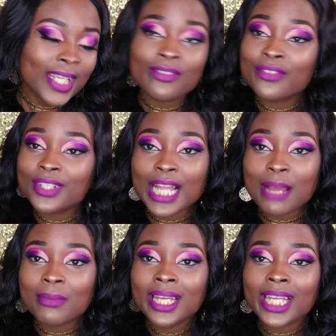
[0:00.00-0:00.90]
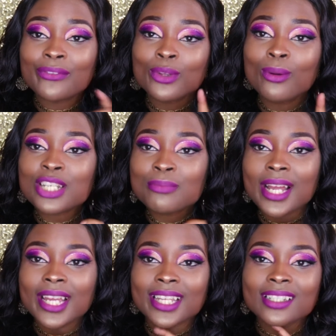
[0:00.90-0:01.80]
Vivaglam. If you watch
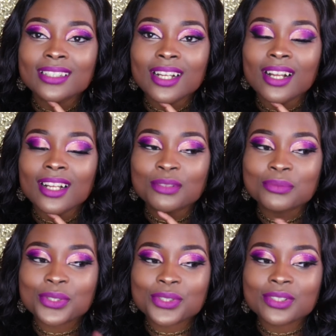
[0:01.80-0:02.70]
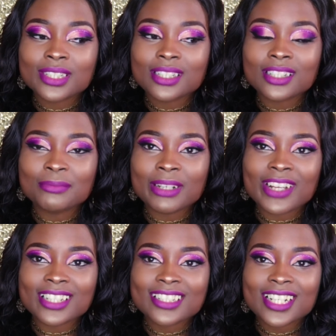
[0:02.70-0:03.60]
my tutorial on my
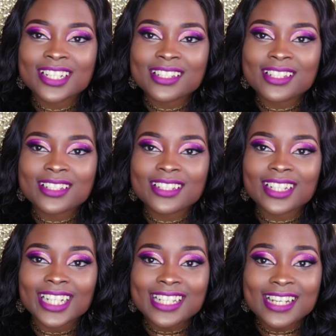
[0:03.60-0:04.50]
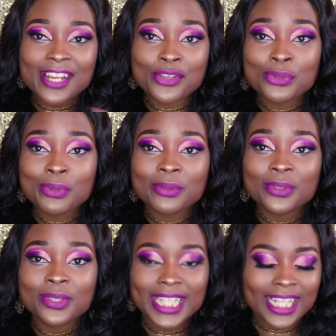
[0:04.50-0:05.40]
Valentine's look, and I said I use Ruby
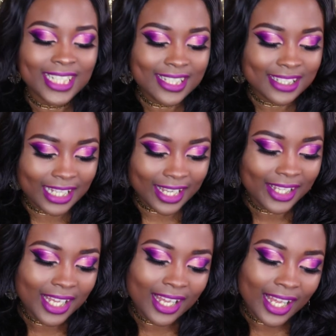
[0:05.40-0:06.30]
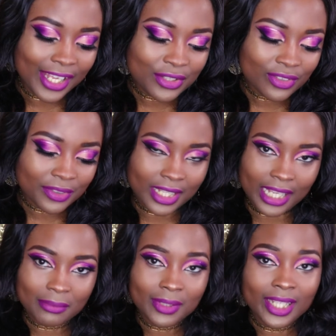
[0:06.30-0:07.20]
Woo, yeah, that's a lie. I use
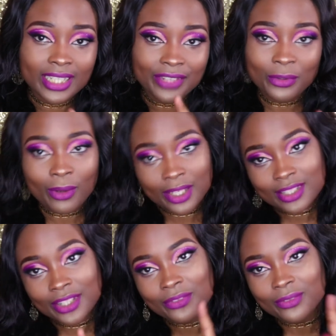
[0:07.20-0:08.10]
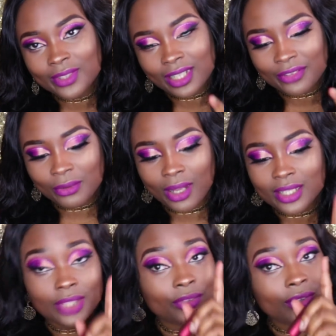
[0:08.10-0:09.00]
Vivaglam. And then if you like
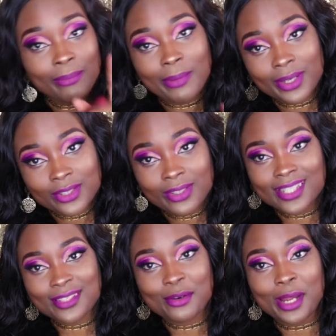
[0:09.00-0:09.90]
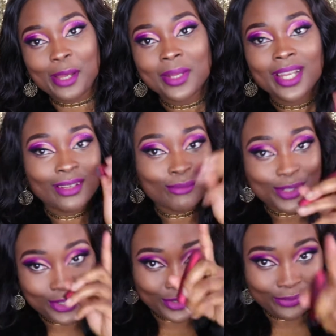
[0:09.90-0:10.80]
my picture on Instagram,
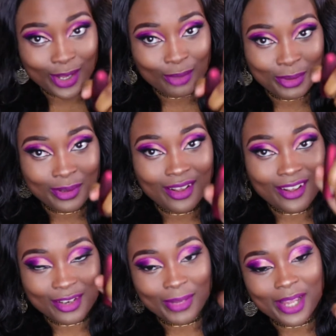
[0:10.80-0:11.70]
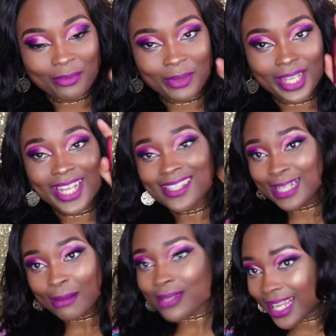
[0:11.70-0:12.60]
which you should follow me on, by the way, and
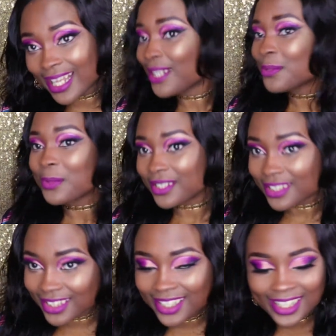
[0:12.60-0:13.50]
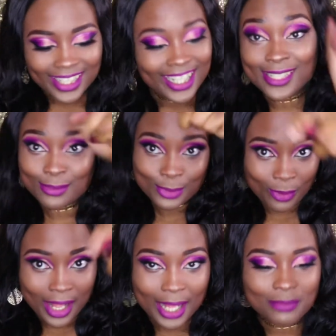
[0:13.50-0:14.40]
Snapchat, and Twitter, and
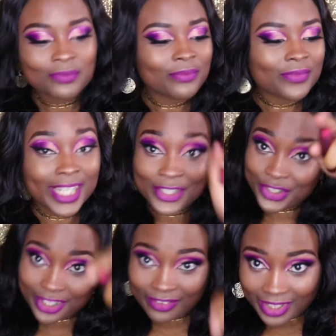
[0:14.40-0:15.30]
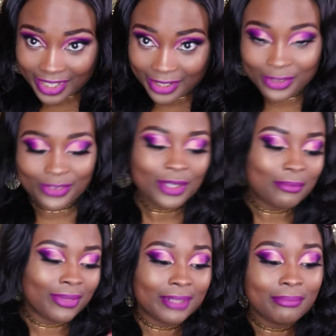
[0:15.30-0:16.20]
subscribe, and share the video.
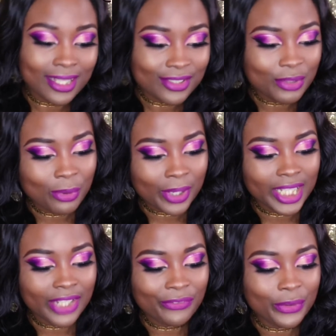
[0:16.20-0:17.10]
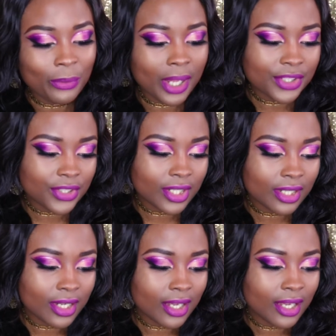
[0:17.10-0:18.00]
But back to the point, if you watched
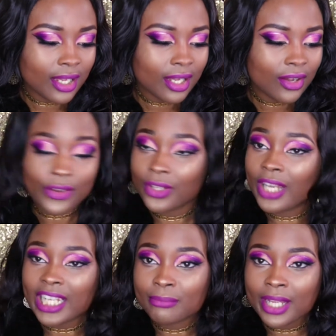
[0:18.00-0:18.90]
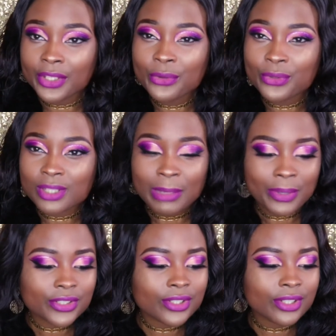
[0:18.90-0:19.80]
or you liked my, you saw my
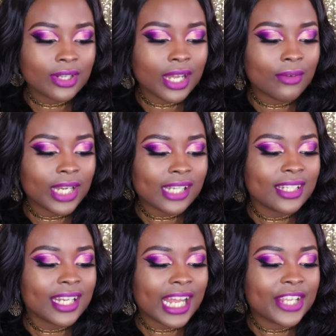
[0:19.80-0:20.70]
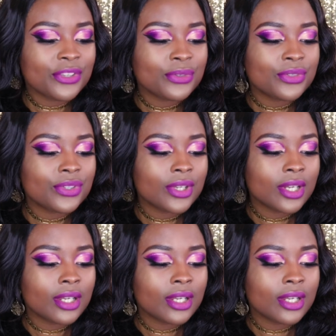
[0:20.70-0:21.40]
picture when I said like I used